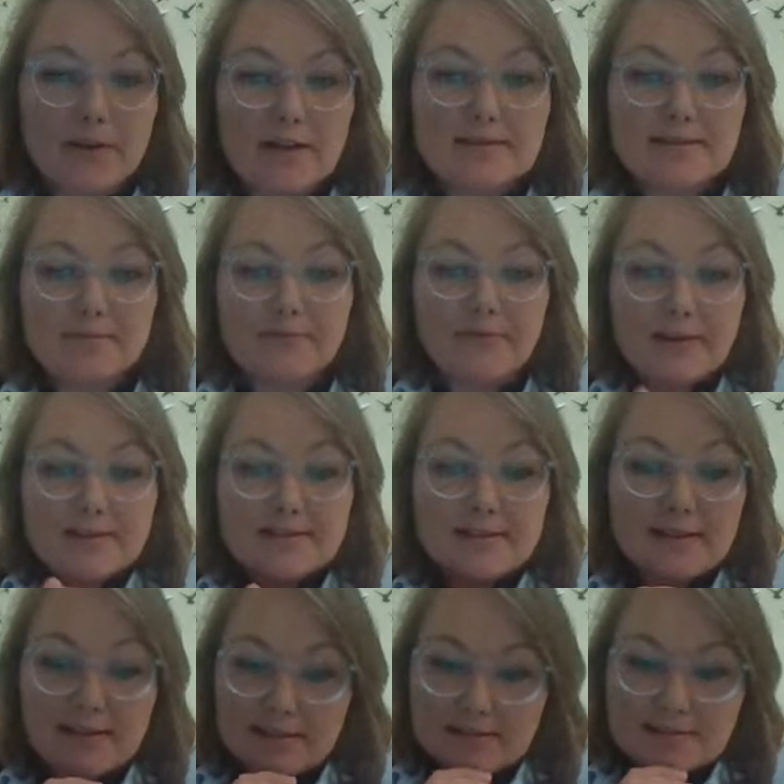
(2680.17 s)
We found some
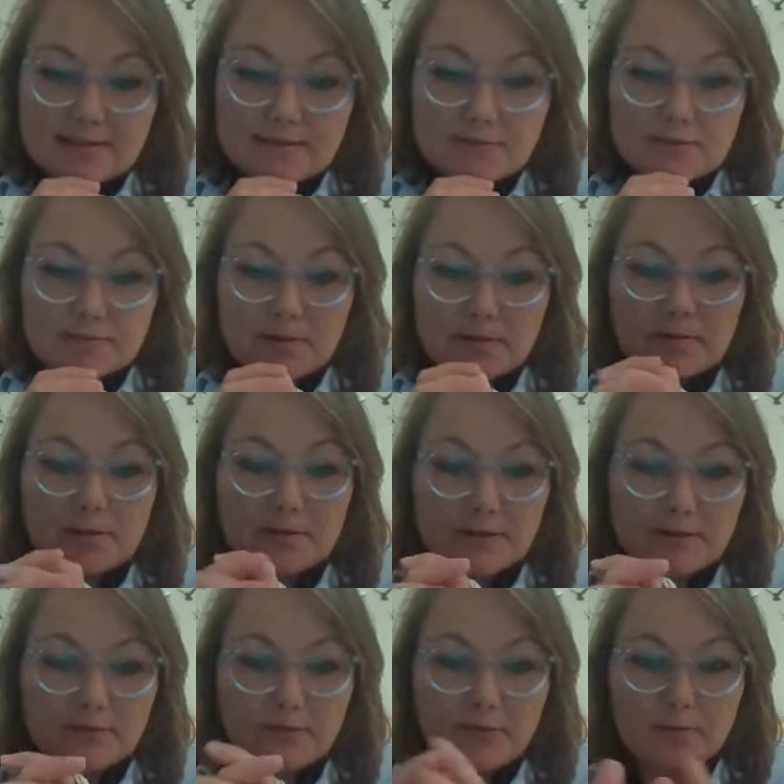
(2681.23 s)
fascinating stuff. So we were
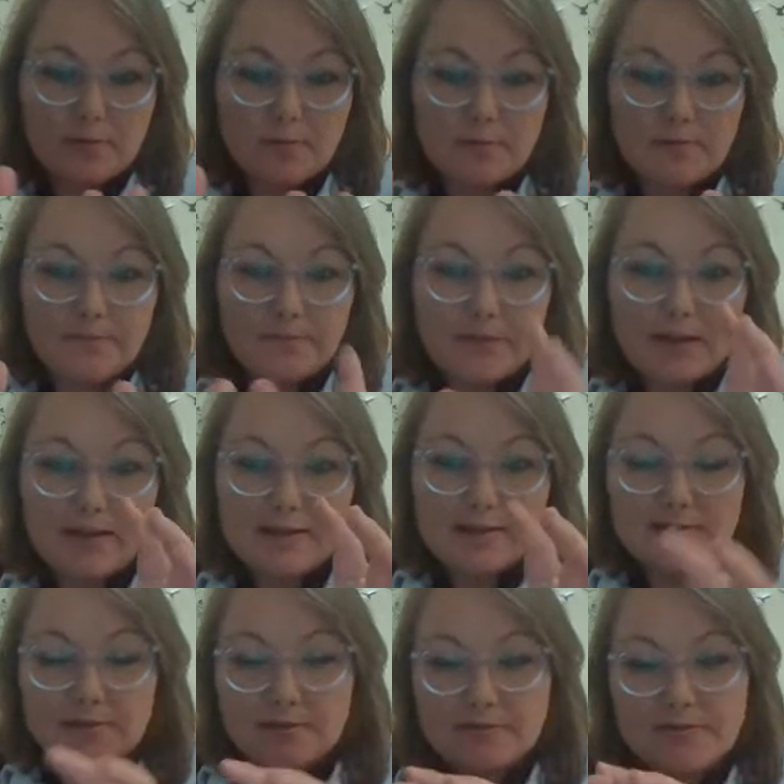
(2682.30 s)
looking for
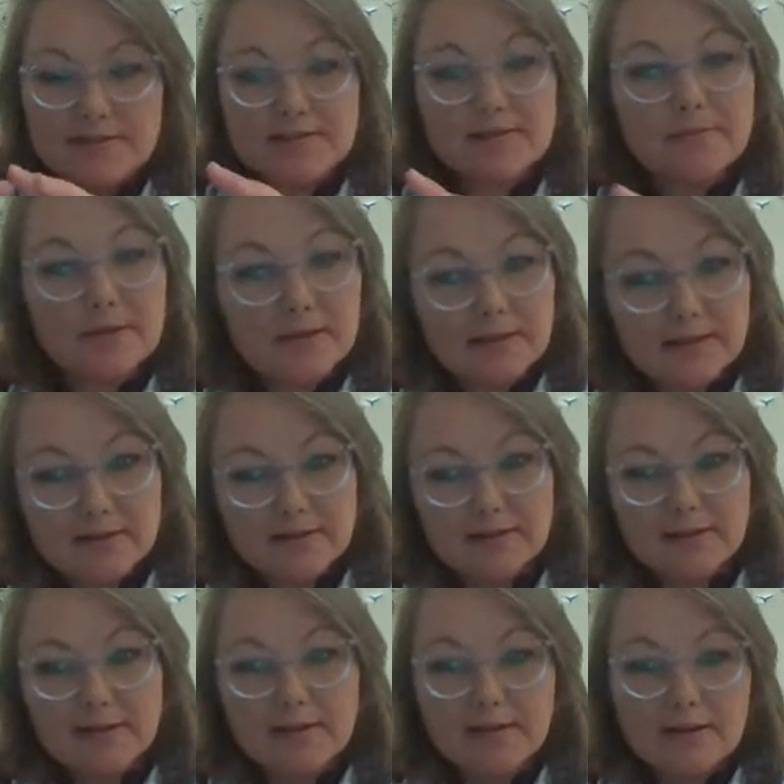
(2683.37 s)
a sort of
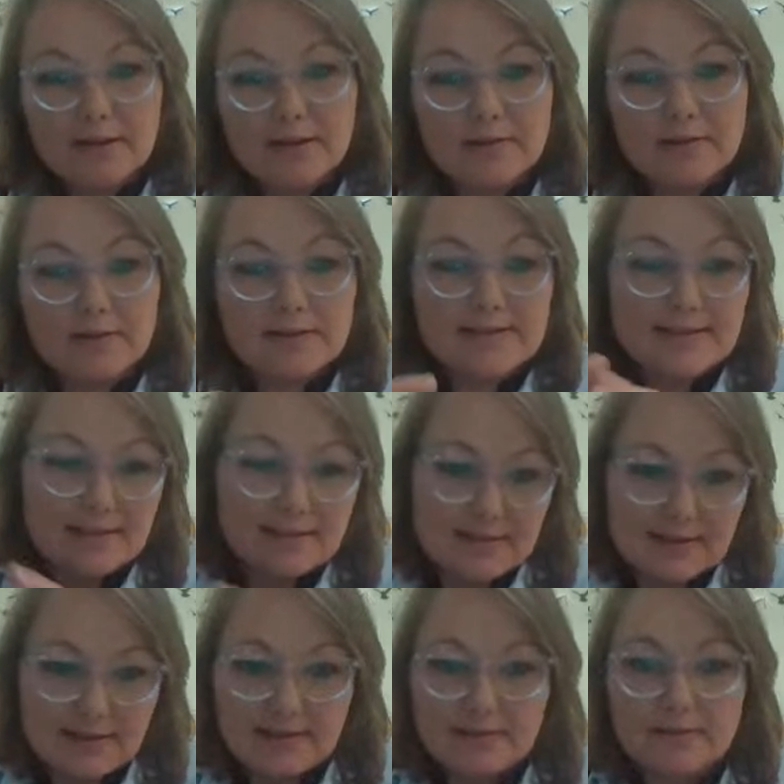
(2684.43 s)
similar
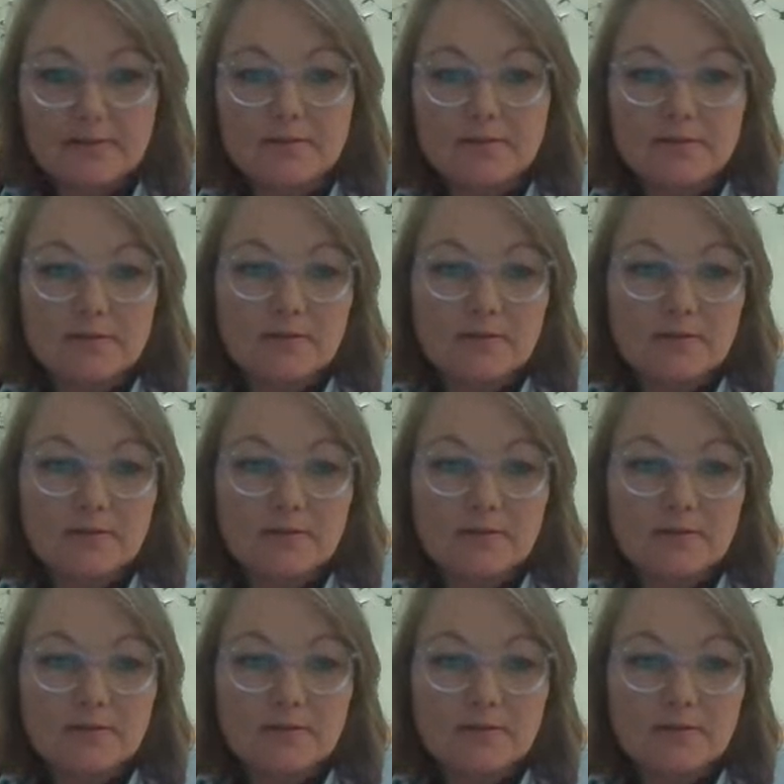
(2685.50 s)
setting,